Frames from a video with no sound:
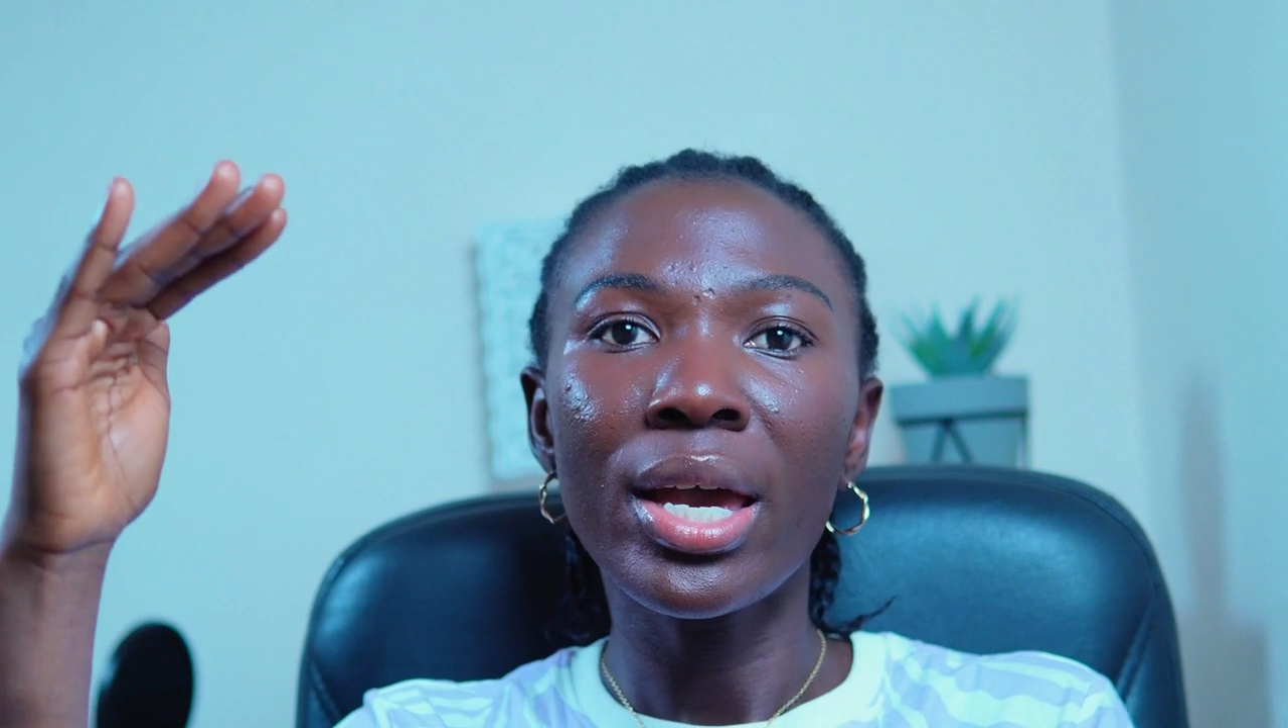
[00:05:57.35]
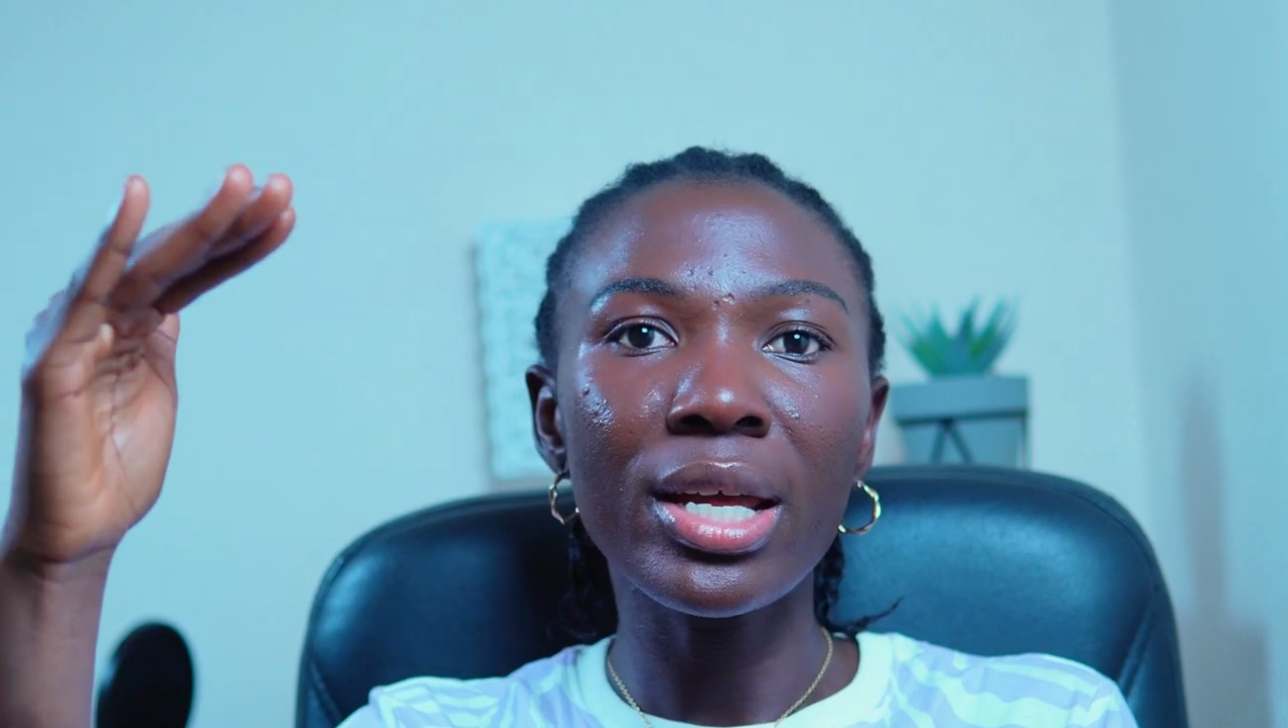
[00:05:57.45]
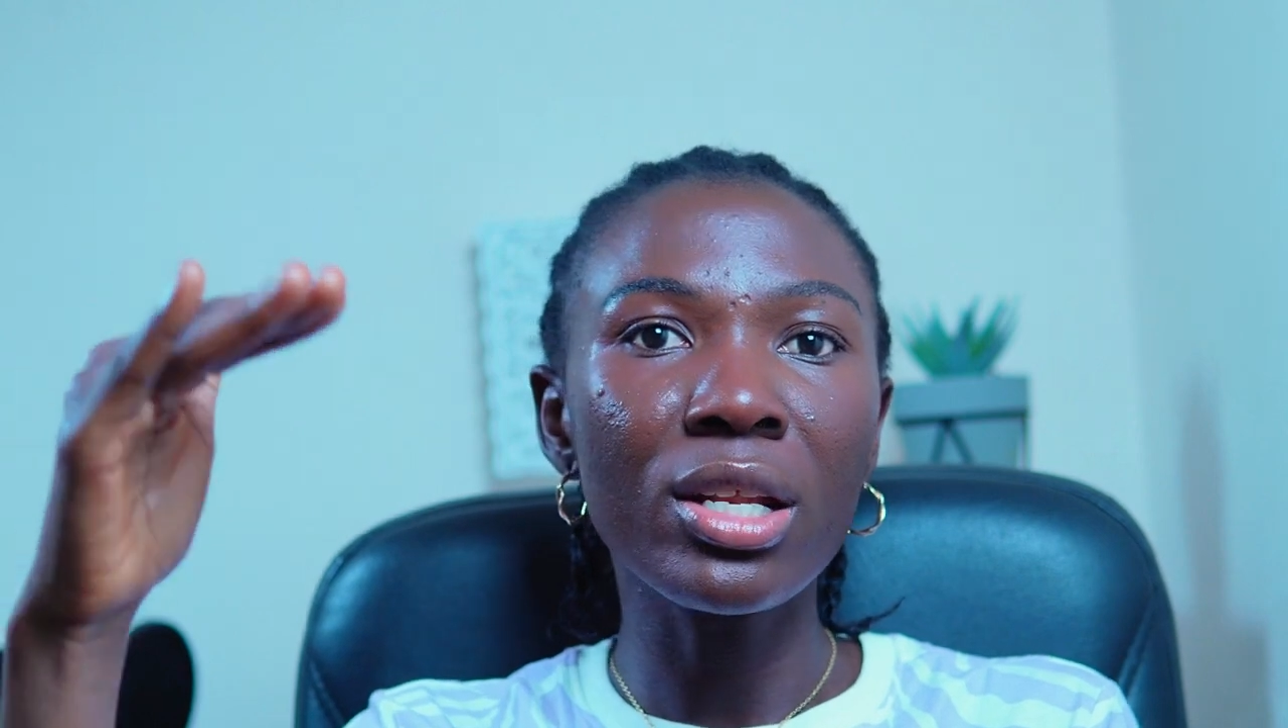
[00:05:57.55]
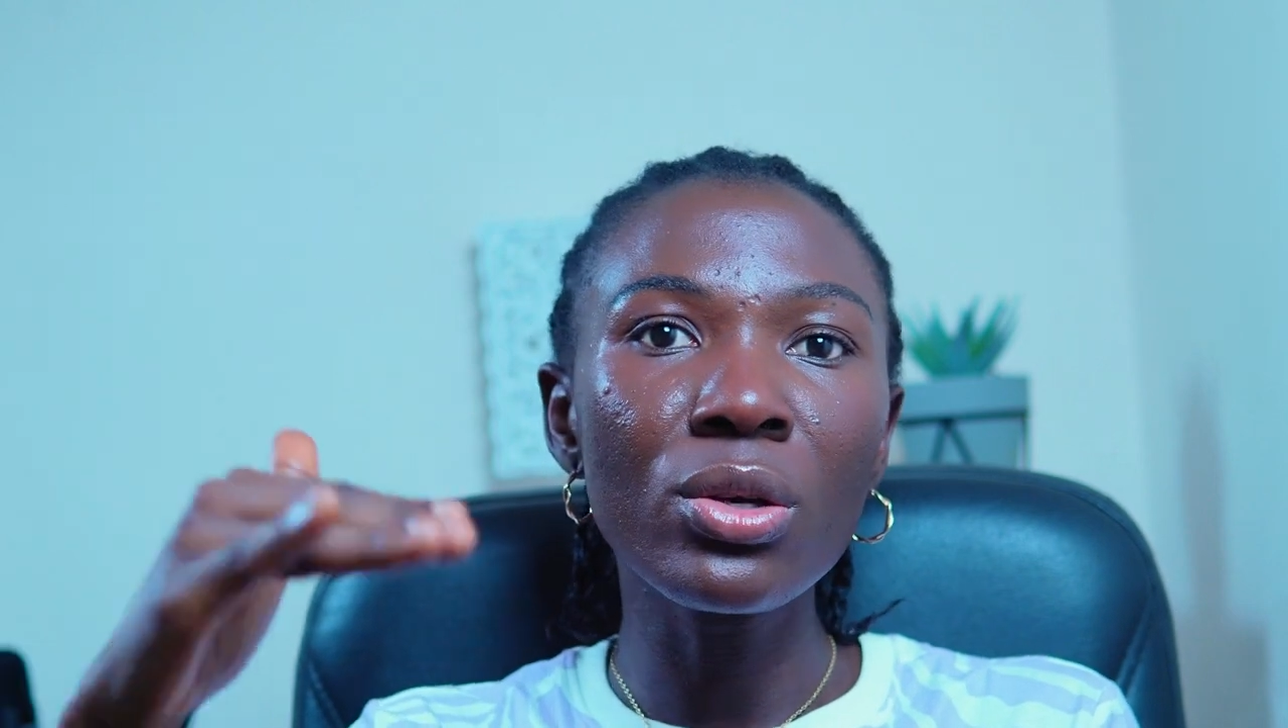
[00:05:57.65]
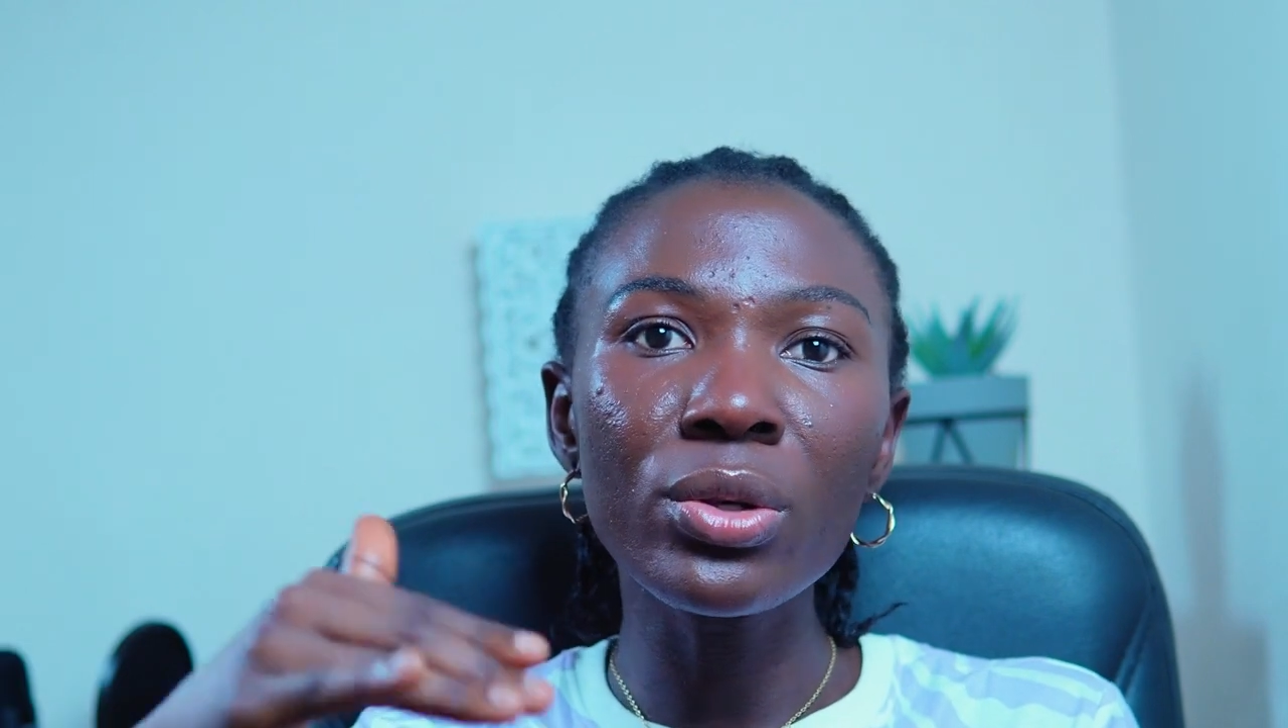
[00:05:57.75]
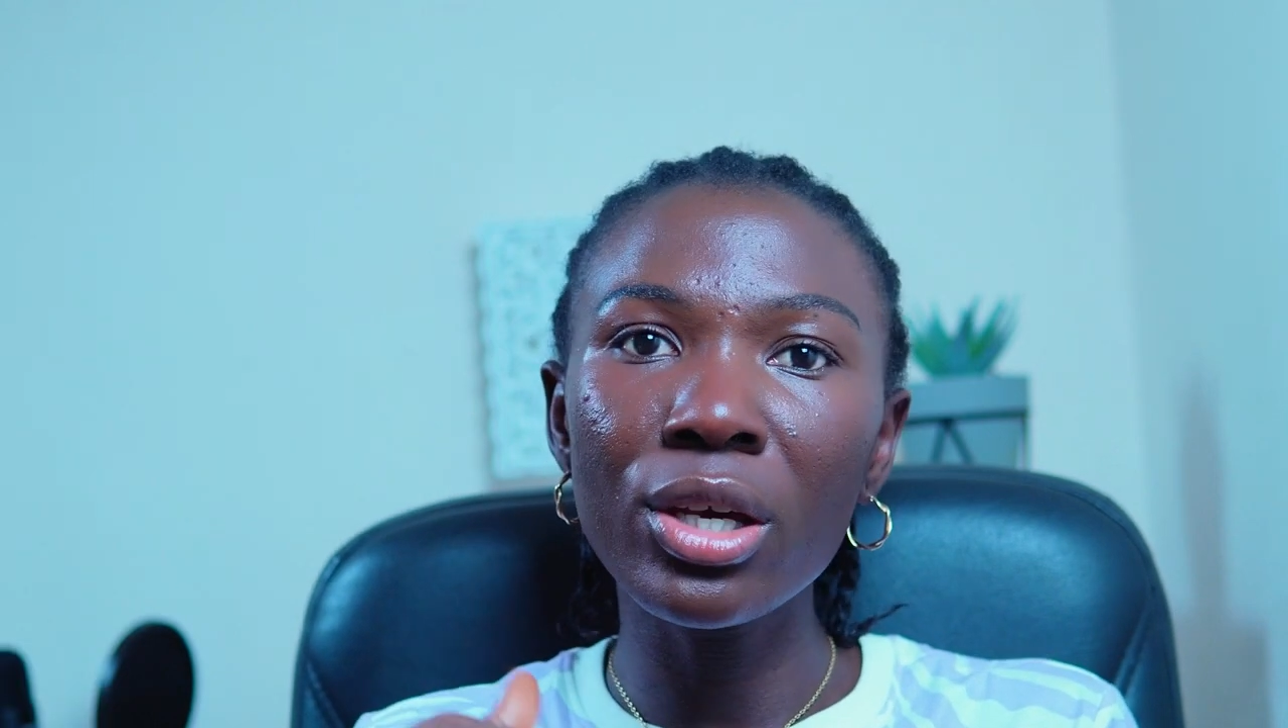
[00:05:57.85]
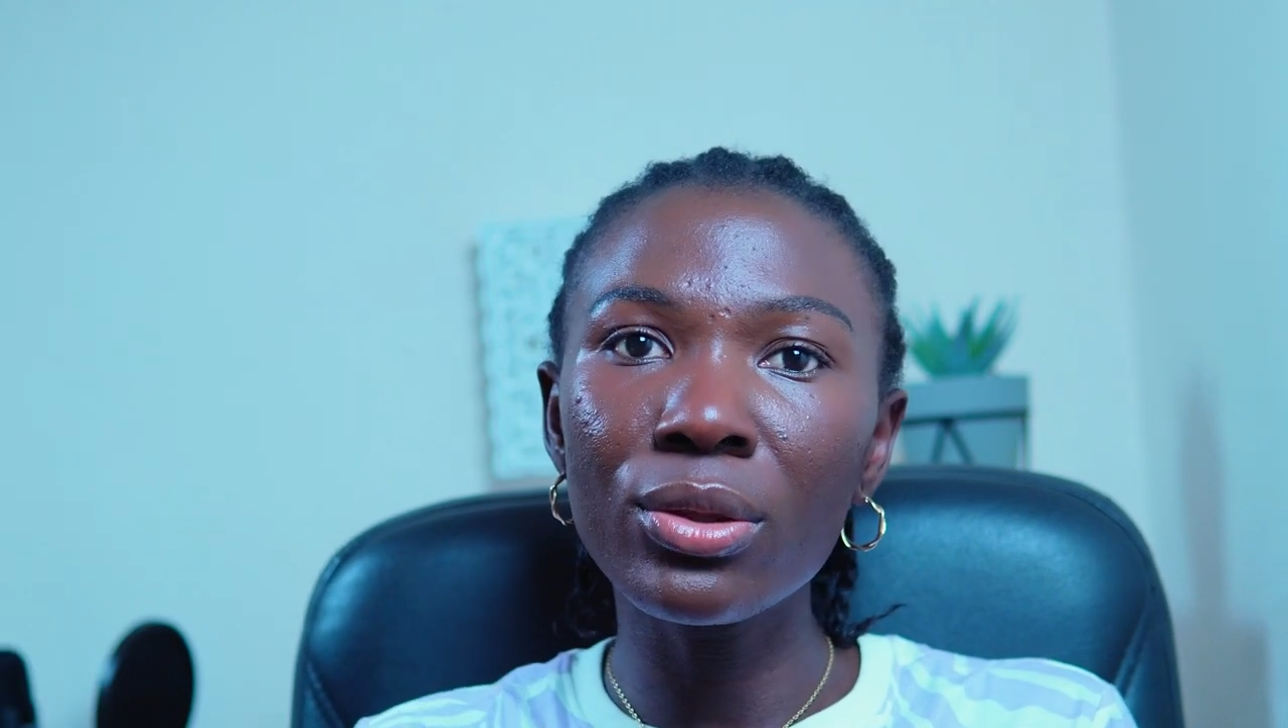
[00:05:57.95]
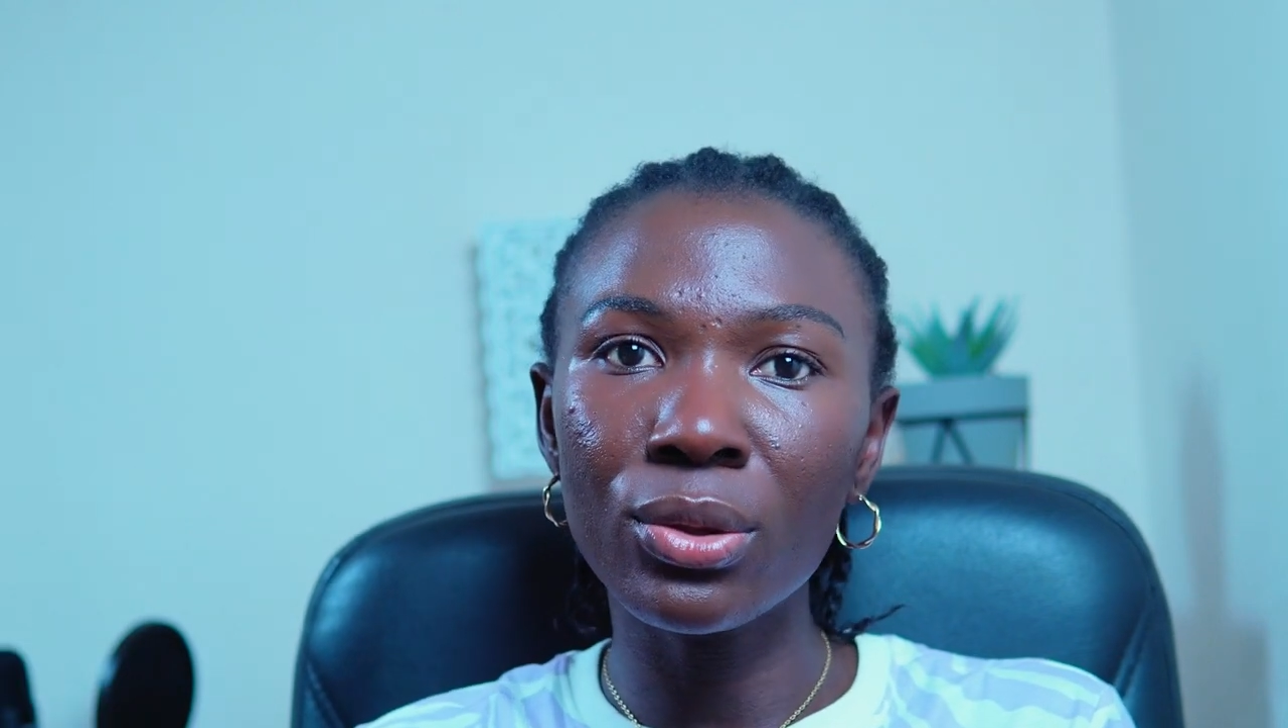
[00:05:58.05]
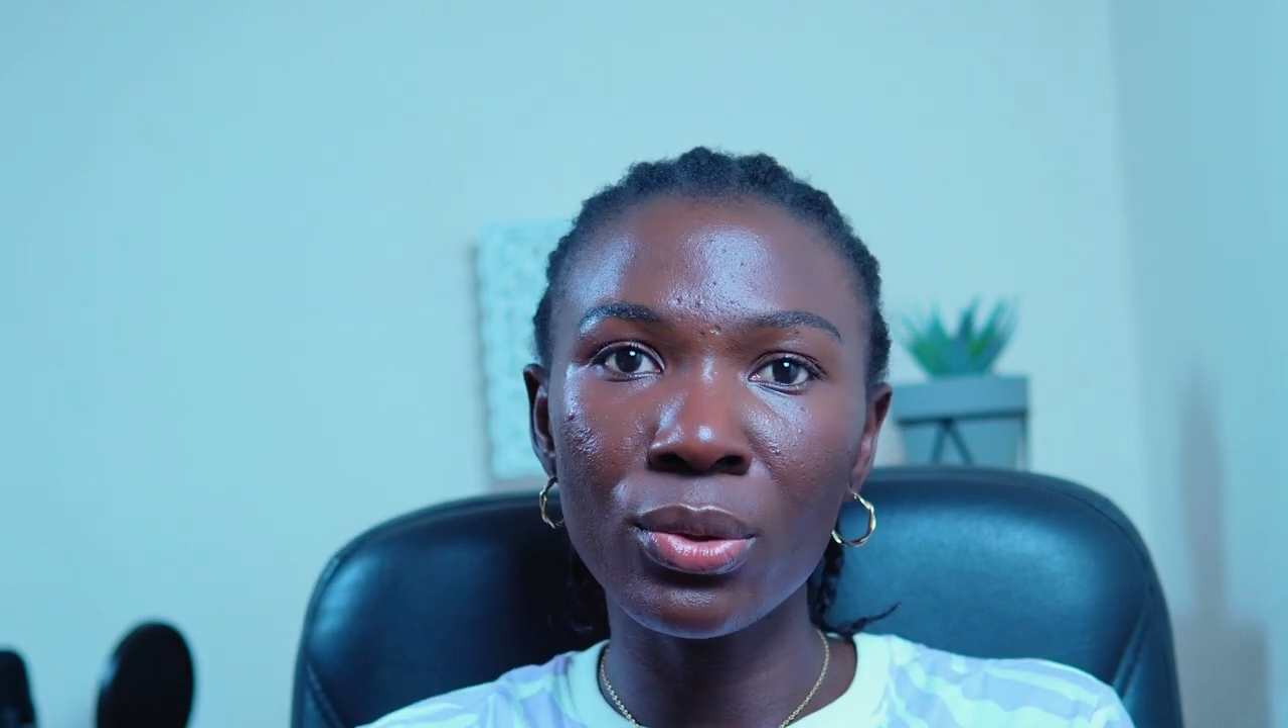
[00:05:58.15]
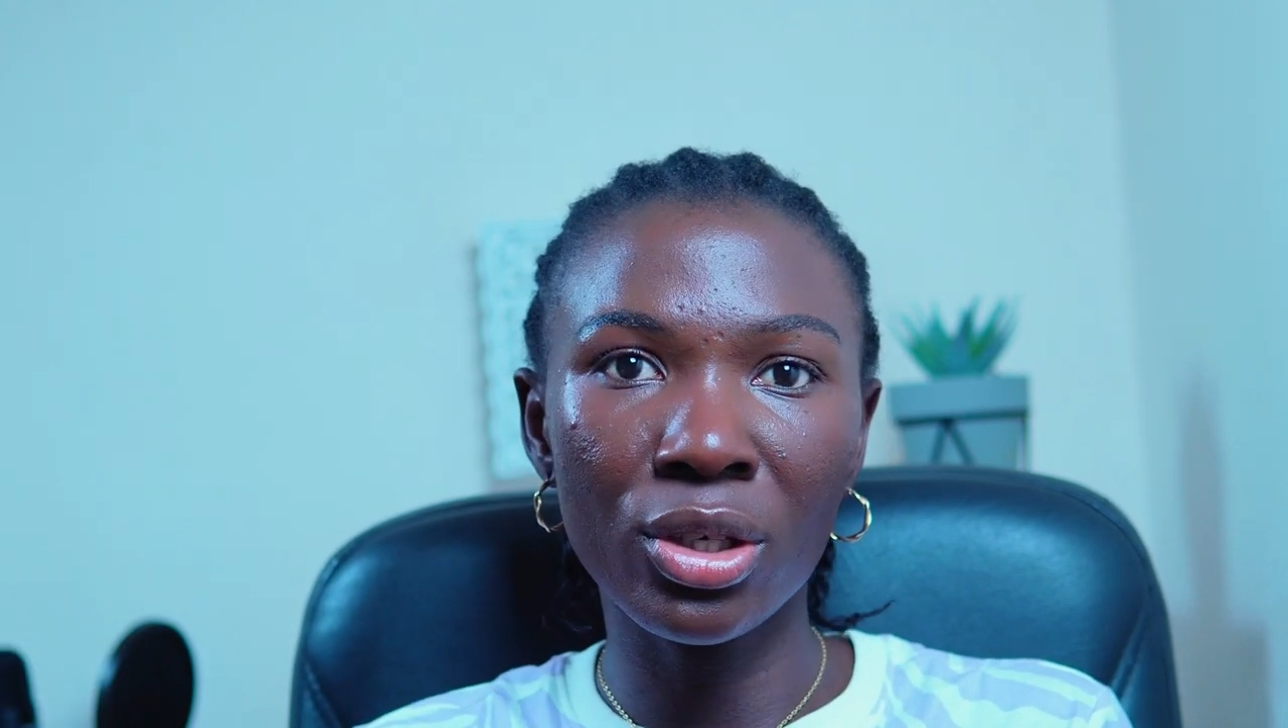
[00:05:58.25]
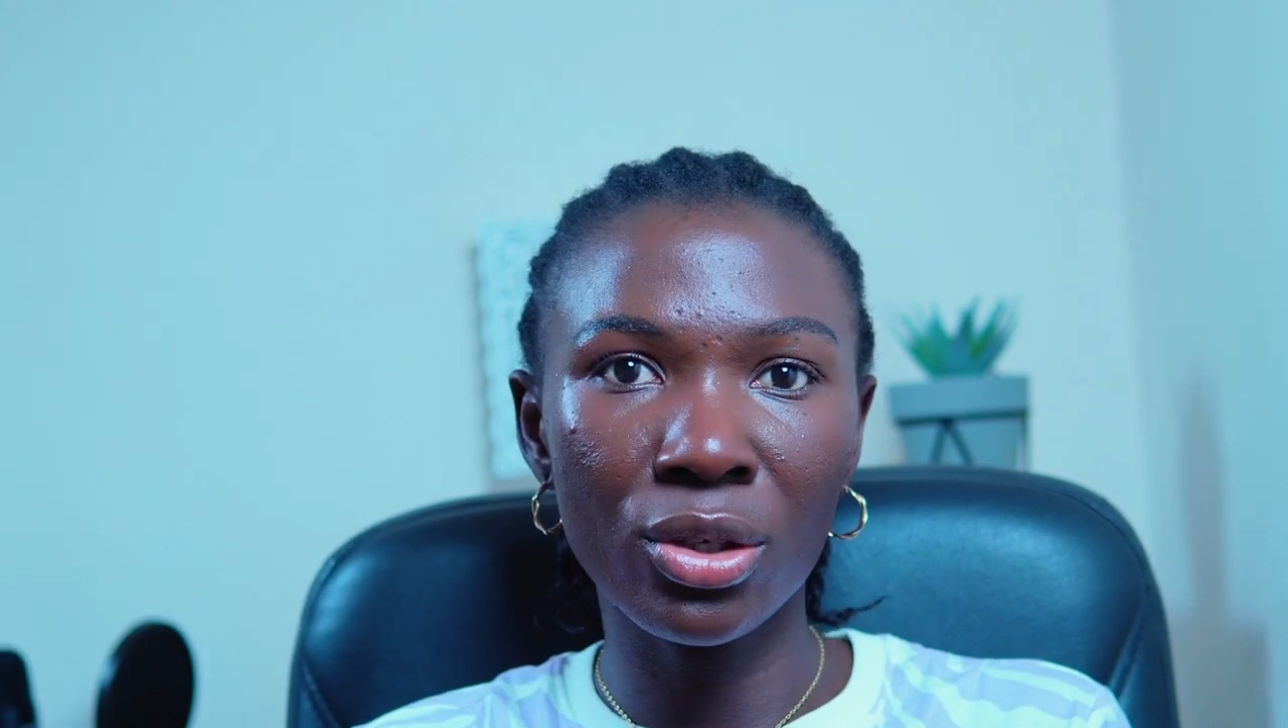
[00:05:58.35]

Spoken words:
in looking through